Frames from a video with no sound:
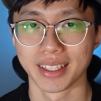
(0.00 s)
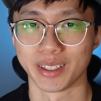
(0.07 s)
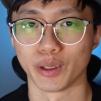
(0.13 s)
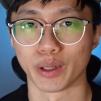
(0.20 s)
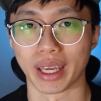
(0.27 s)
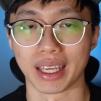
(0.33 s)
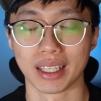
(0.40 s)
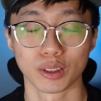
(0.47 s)

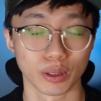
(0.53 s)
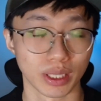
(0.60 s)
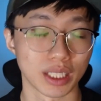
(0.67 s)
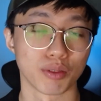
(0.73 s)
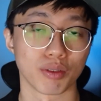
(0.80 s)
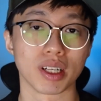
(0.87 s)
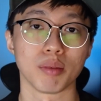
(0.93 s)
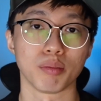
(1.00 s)
Okay, so
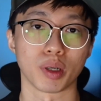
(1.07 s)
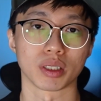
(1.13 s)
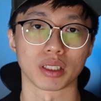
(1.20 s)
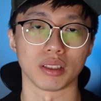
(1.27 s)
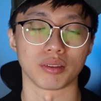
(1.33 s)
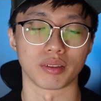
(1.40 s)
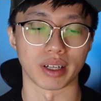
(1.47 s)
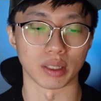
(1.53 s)
that's really
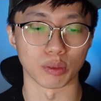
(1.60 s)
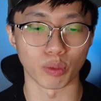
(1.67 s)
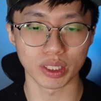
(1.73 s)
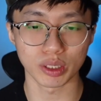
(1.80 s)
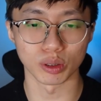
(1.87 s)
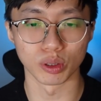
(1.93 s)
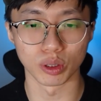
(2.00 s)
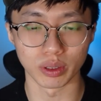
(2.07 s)
important, right?
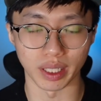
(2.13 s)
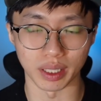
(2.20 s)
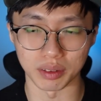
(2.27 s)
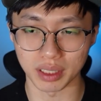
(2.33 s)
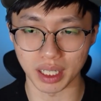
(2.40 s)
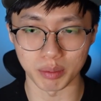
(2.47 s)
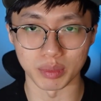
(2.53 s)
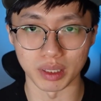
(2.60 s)
Once you know
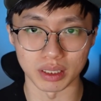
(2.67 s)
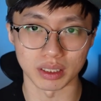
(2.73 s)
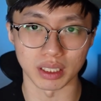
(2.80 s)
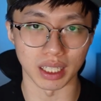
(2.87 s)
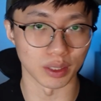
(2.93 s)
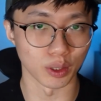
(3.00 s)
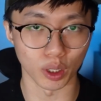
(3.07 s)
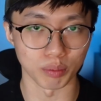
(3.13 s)
that carbs
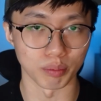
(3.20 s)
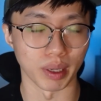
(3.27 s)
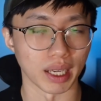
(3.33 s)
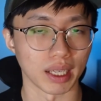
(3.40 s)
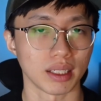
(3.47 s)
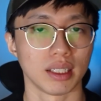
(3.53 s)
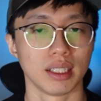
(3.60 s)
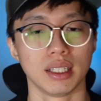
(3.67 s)
are not
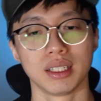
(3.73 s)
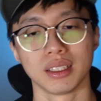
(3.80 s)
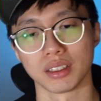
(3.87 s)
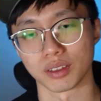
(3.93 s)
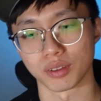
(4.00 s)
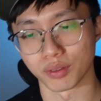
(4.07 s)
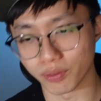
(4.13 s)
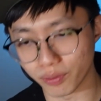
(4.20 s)
bad,
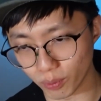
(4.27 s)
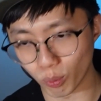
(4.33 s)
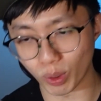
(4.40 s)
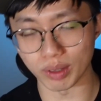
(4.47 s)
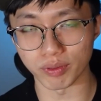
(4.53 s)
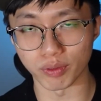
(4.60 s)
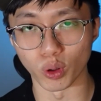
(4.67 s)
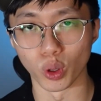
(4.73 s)

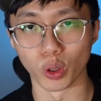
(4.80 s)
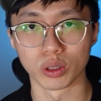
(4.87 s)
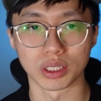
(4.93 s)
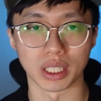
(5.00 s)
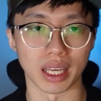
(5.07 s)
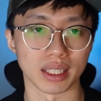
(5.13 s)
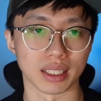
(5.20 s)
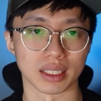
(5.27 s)
what follows
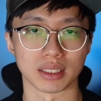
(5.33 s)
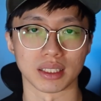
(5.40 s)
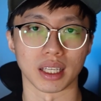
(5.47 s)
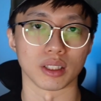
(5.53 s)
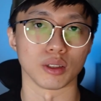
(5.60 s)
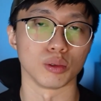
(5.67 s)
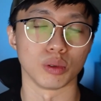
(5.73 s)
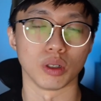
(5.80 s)
then is
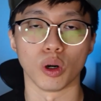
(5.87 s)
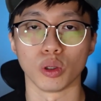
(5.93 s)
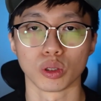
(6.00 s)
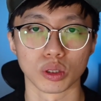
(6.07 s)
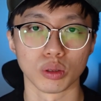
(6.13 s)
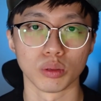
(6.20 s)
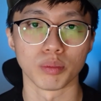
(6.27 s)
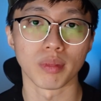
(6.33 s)
that you will
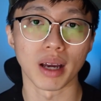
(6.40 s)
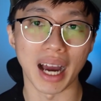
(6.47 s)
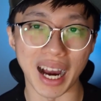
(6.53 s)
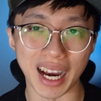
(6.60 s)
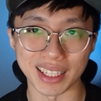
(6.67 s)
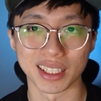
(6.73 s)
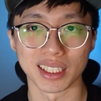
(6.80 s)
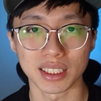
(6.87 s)
also
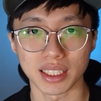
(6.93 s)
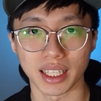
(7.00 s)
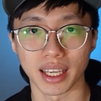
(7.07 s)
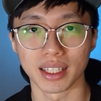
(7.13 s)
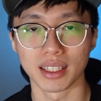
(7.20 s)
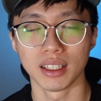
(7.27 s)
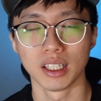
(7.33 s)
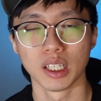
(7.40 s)

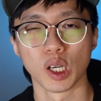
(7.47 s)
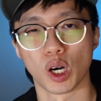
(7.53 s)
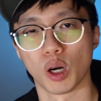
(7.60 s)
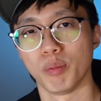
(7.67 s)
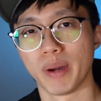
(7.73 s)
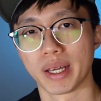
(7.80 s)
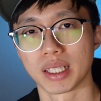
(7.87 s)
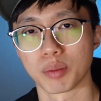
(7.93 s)
understand or
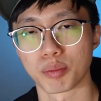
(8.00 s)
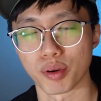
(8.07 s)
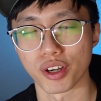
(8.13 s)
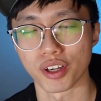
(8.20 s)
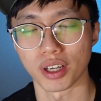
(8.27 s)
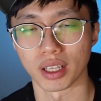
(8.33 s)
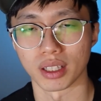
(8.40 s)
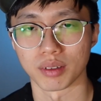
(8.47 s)
better
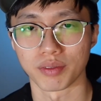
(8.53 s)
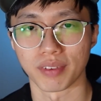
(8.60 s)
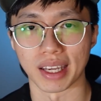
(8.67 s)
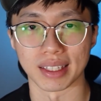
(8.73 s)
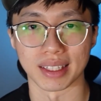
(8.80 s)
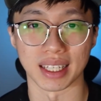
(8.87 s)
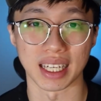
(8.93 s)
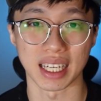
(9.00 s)
appreciate the
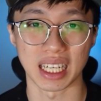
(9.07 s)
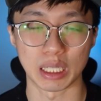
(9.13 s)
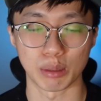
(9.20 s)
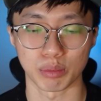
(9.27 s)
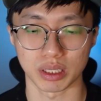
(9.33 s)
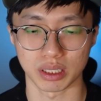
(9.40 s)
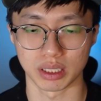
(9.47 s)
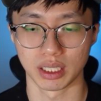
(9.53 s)
fact that
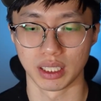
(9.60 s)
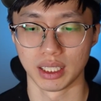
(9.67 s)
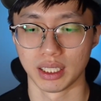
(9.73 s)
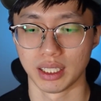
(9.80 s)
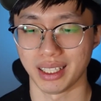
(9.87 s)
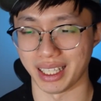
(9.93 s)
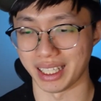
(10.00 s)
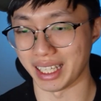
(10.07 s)
carbs
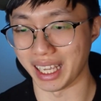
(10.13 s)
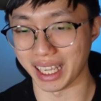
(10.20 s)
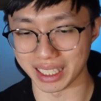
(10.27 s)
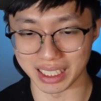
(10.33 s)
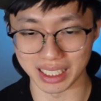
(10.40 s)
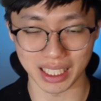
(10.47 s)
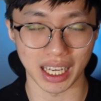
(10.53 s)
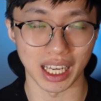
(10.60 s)
at
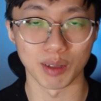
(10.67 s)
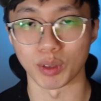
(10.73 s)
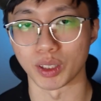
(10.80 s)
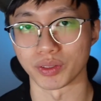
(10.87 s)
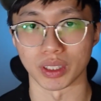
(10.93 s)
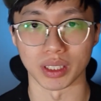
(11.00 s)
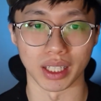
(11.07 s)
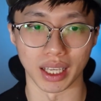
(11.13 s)
any time
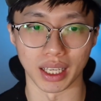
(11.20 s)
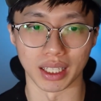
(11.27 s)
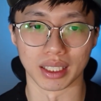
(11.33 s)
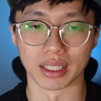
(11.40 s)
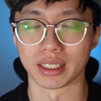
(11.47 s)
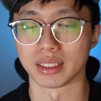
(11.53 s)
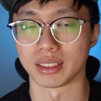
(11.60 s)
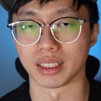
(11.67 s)
of the
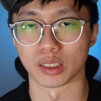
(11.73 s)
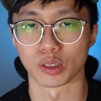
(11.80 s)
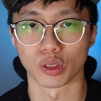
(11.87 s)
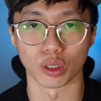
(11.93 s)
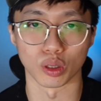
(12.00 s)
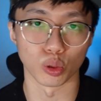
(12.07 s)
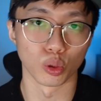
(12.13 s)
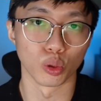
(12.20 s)
day is
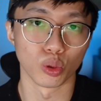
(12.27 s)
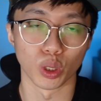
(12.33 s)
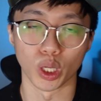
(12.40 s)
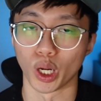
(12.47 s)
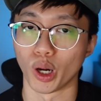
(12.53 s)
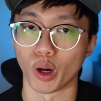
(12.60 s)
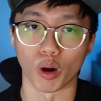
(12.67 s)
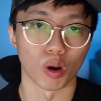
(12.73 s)
not good
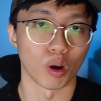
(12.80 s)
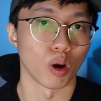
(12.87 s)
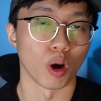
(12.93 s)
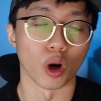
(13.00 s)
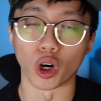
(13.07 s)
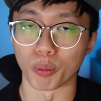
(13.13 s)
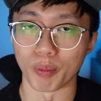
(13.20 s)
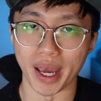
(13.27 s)

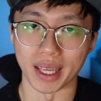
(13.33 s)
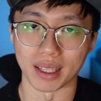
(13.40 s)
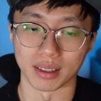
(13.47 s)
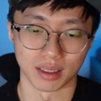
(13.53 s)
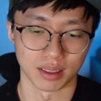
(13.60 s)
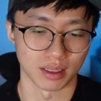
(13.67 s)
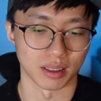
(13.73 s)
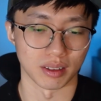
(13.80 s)
or bad,
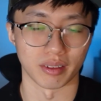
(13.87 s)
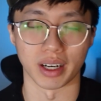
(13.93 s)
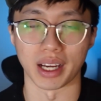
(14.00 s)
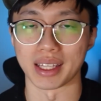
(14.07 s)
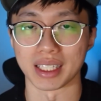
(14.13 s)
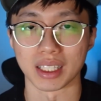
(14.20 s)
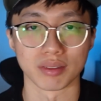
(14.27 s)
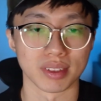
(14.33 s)
right?
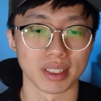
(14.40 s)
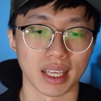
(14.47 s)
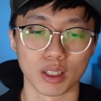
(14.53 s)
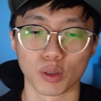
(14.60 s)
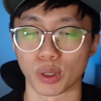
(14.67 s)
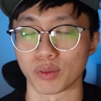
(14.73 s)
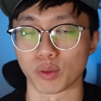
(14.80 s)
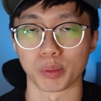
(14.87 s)
At the end of the day,
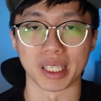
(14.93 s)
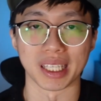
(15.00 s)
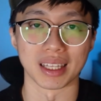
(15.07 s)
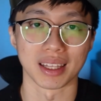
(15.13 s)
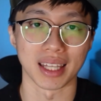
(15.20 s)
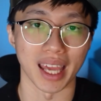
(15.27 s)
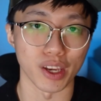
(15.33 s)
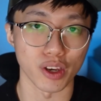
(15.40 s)
you have to be
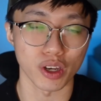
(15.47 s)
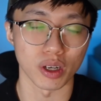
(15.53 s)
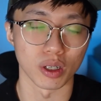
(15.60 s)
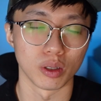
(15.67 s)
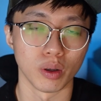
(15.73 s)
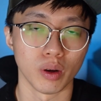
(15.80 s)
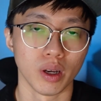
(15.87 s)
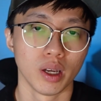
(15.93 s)

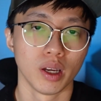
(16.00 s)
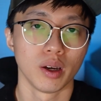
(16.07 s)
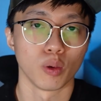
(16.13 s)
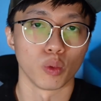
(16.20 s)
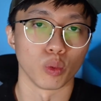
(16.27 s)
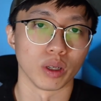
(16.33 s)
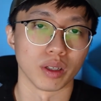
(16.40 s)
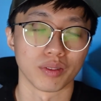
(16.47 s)
intentional
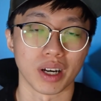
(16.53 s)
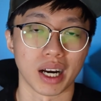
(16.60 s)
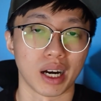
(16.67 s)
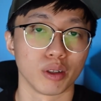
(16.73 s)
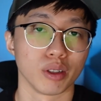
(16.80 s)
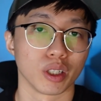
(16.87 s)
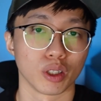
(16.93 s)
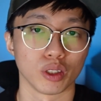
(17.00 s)
with
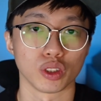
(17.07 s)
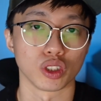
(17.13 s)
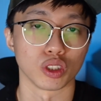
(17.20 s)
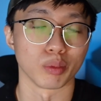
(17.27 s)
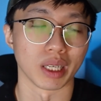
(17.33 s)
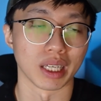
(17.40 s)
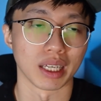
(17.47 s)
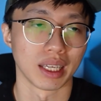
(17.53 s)
how you're
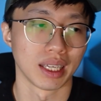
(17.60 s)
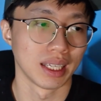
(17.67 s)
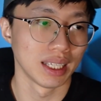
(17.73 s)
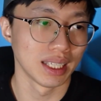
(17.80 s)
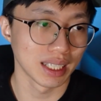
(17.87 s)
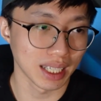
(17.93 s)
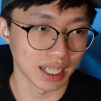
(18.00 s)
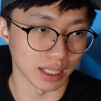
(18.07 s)
consuming
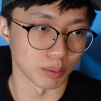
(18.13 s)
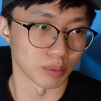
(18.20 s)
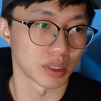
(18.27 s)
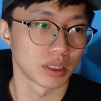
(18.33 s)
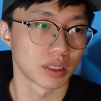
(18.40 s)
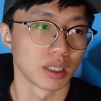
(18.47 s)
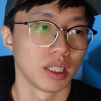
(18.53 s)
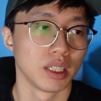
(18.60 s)

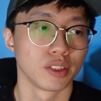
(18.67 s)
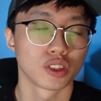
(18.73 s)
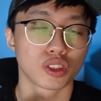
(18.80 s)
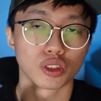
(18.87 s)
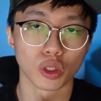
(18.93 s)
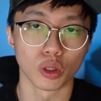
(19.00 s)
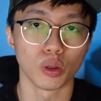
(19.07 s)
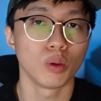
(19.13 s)
carbs.
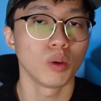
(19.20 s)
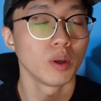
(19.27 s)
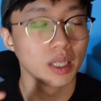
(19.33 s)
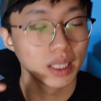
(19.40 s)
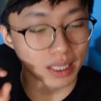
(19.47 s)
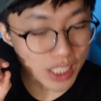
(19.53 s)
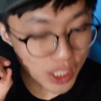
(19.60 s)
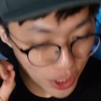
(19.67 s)
So
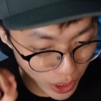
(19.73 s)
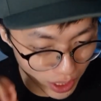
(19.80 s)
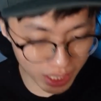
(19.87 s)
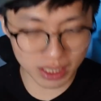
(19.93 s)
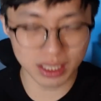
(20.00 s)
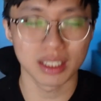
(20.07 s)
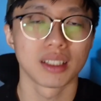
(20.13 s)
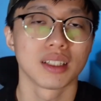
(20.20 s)

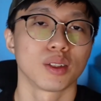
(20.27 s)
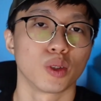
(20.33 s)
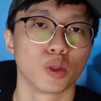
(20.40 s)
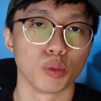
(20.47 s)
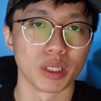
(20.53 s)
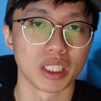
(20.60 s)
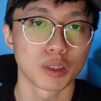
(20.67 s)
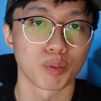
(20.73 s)
just
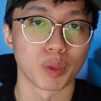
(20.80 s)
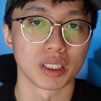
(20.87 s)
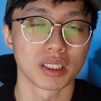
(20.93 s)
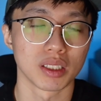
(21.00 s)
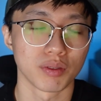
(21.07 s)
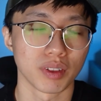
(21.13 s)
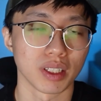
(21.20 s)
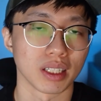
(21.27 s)
to be
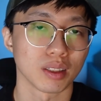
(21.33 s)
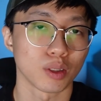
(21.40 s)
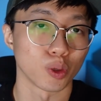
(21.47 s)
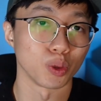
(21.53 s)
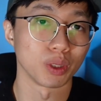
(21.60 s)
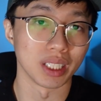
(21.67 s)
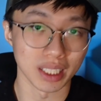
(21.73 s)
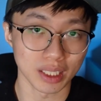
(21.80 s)
specific
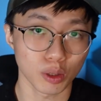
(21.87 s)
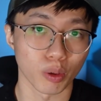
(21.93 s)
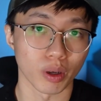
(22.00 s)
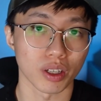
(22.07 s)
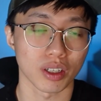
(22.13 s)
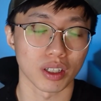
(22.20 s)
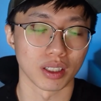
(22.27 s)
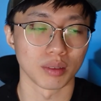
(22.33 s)
to this
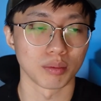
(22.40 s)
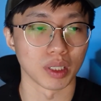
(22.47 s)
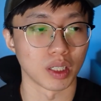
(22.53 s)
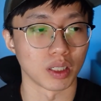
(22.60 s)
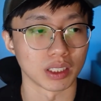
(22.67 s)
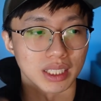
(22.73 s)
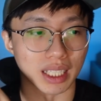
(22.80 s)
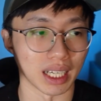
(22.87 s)
question,
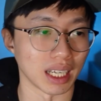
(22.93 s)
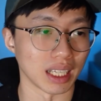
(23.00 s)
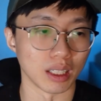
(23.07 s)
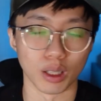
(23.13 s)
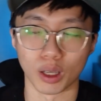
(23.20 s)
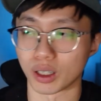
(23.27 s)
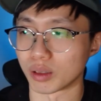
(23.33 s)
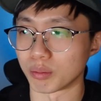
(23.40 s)
because there are a
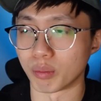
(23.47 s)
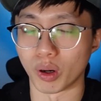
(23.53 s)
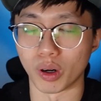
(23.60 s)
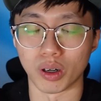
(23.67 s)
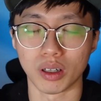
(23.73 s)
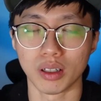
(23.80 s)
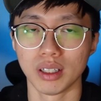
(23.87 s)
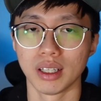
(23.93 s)
lot
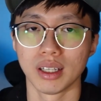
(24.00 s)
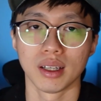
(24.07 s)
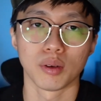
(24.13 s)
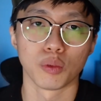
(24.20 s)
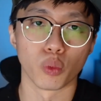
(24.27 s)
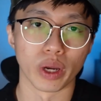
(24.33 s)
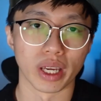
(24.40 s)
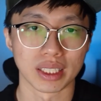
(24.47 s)
more
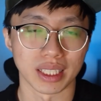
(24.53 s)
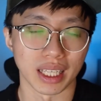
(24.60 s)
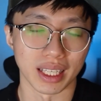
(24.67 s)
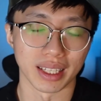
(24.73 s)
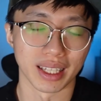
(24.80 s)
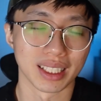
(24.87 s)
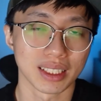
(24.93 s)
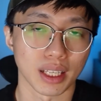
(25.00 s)
ways
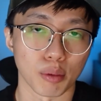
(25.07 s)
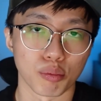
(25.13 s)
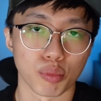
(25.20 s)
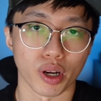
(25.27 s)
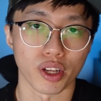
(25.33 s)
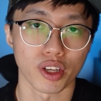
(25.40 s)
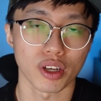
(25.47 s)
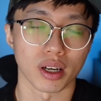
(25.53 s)
that this can
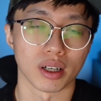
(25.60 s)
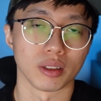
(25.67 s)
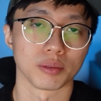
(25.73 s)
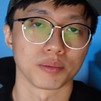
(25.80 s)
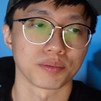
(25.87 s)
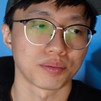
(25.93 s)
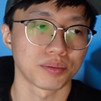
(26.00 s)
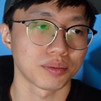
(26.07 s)
branch
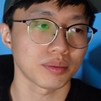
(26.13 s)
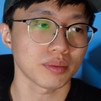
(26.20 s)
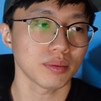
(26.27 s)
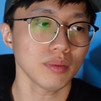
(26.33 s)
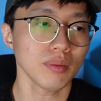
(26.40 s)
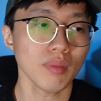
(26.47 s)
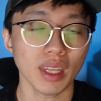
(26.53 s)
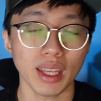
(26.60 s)
out,
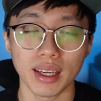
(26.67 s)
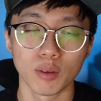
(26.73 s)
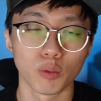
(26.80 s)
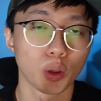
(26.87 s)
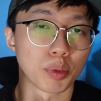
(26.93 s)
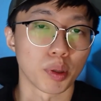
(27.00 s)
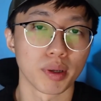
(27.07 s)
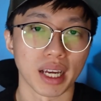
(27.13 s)

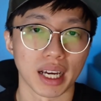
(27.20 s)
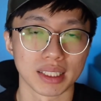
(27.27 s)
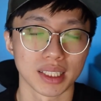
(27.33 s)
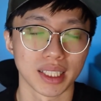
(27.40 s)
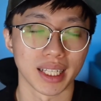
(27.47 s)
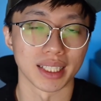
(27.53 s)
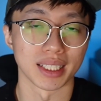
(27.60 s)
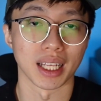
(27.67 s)
we'll probably answer
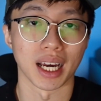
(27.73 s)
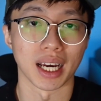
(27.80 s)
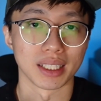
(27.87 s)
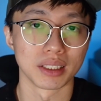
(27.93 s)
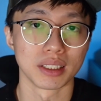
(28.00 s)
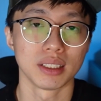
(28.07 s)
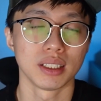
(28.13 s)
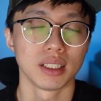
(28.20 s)
that in
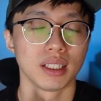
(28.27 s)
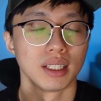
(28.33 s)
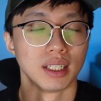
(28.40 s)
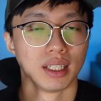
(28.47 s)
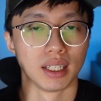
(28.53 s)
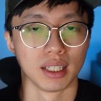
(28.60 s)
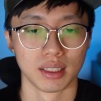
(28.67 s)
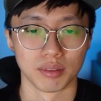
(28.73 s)
other
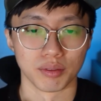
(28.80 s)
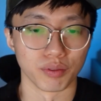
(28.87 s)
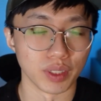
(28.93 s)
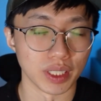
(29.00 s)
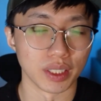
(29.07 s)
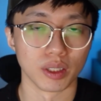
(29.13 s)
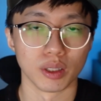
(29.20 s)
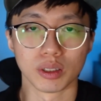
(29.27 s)

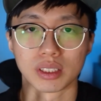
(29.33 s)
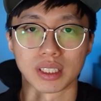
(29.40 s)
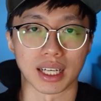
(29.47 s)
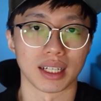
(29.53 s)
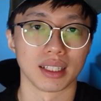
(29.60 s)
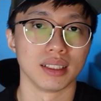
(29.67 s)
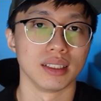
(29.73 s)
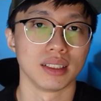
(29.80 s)
videos,
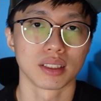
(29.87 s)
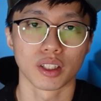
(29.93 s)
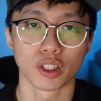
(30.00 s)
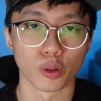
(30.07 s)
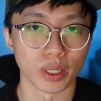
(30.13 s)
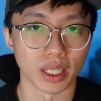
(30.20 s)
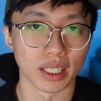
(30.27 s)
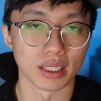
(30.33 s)
other
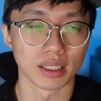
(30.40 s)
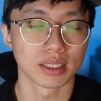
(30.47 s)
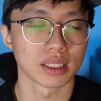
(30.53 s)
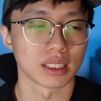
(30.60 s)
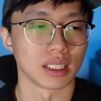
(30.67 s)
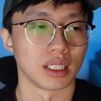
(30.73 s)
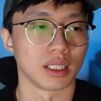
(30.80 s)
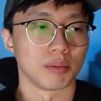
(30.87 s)
Q&As,
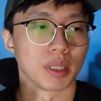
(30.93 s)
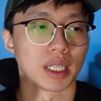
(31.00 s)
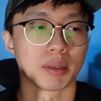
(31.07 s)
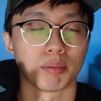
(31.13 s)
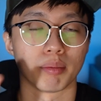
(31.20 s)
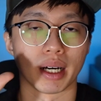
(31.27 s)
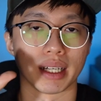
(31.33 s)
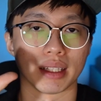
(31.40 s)

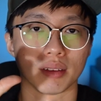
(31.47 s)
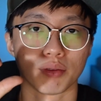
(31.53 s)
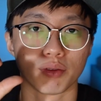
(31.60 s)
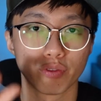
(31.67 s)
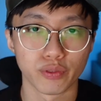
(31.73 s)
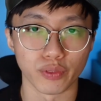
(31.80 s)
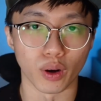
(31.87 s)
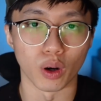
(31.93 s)
but
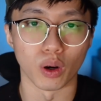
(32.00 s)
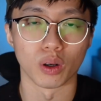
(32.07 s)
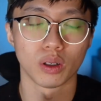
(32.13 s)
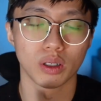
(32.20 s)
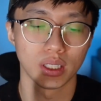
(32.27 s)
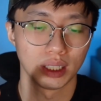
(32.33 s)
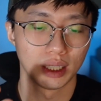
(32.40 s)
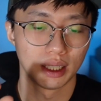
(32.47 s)
for